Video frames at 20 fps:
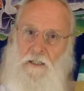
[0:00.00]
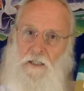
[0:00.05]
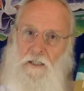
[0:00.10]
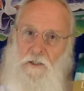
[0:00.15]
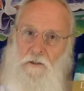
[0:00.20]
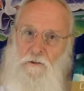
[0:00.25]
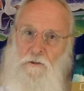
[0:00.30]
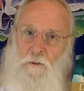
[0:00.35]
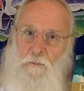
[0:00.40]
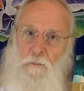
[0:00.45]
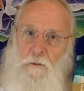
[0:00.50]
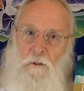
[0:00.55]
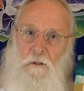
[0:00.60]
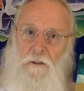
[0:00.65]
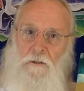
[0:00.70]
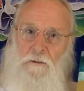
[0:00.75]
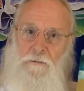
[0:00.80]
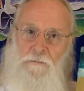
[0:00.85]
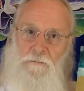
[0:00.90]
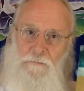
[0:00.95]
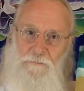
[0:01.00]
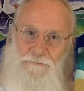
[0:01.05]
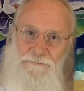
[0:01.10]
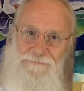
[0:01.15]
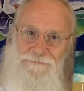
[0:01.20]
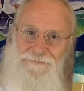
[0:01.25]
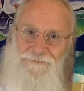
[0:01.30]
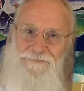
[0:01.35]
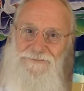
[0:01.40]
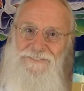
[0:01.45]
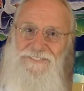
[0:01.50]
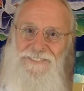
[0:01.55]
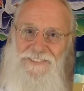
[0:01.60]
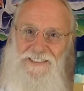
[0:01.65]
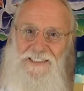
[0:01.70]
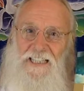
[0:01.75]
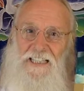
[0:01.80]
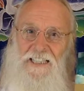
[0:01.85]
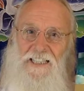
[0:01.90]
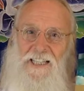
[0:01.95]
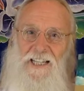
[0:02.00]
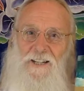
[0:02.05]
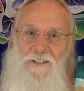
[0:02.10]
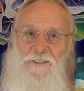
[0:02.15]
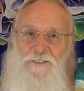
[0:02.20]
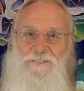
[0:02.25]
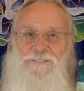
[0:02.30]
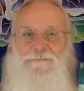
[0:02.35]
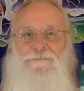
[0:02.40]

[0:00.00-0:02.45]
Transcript: Here's the book. Check it out.